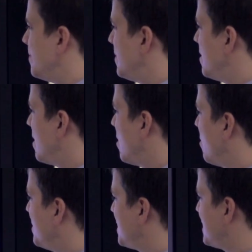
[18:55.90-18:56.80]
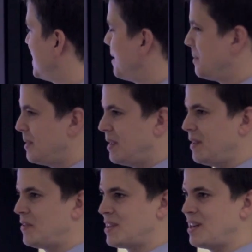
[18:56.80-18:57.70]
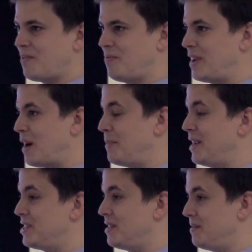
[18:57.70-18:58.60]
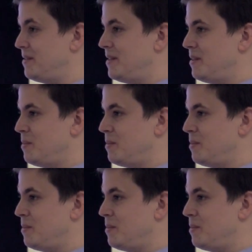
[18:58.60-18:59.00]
no, if there's enough recombination